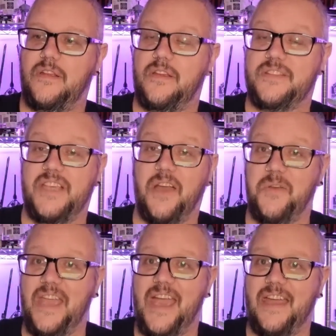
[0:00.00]
So
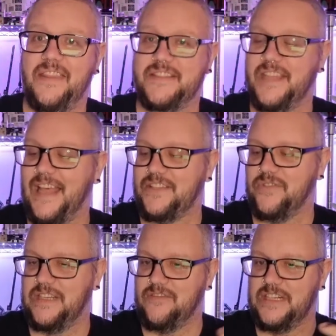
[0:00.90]
that's
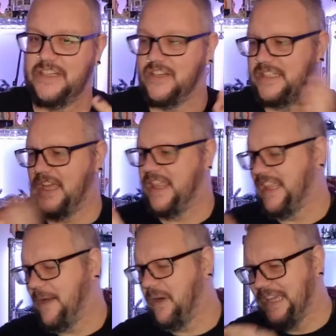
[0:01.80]
really, really nice. I think
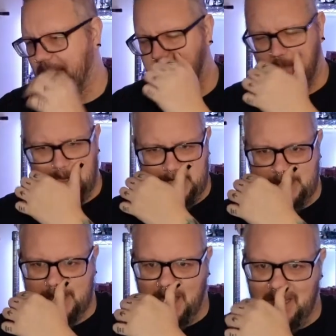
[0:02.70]
that one came with a blade
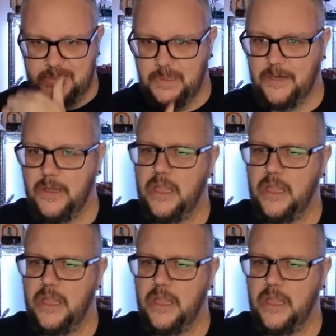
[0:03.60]
style as well,